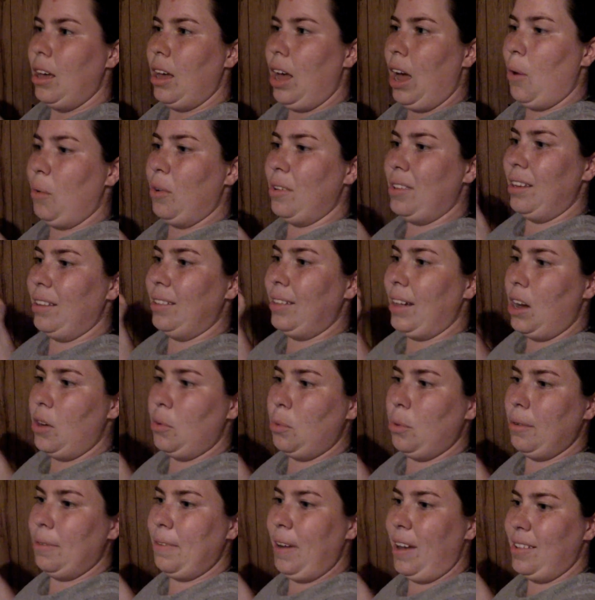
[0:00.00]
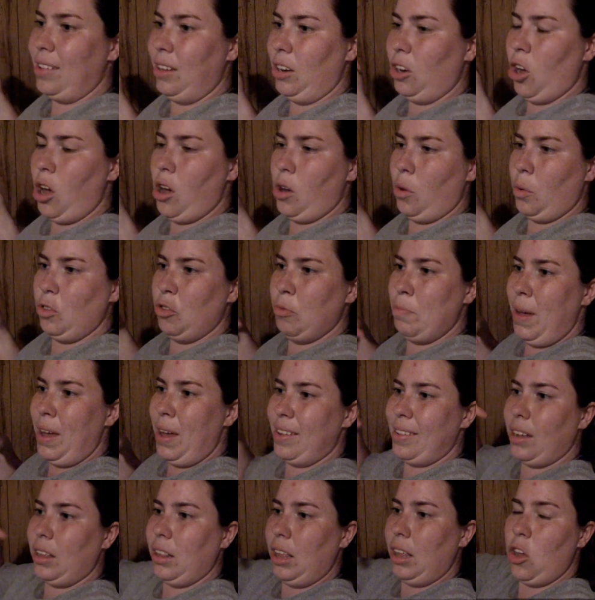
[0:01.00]
I was in downward facing dog, which
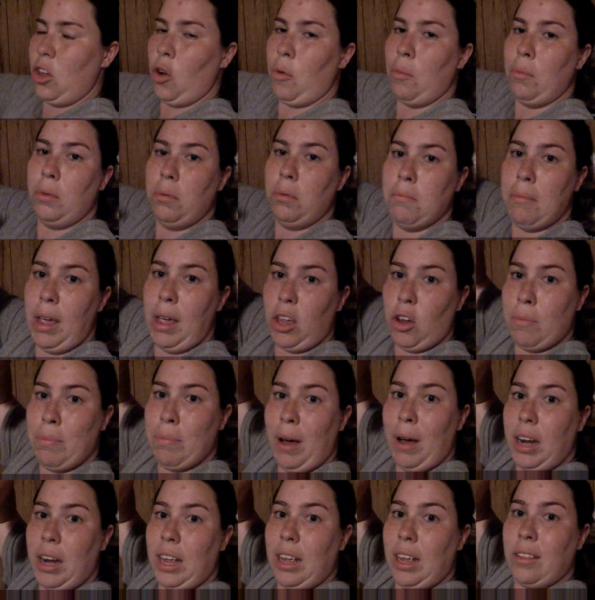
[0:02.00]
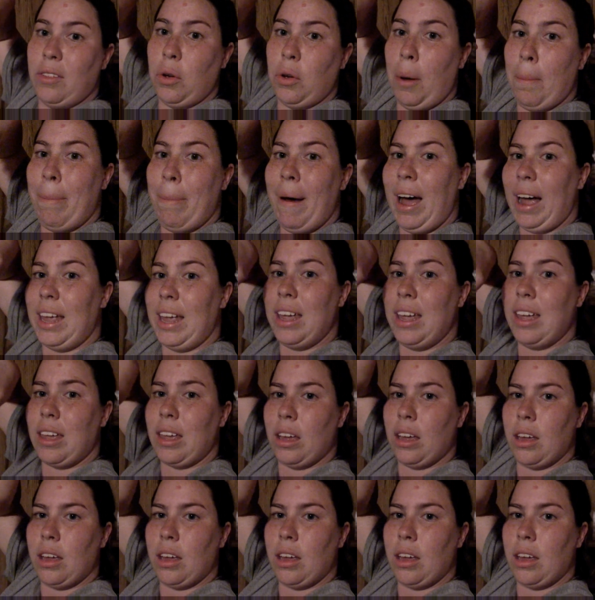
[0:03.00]
basically you make your body into a pike.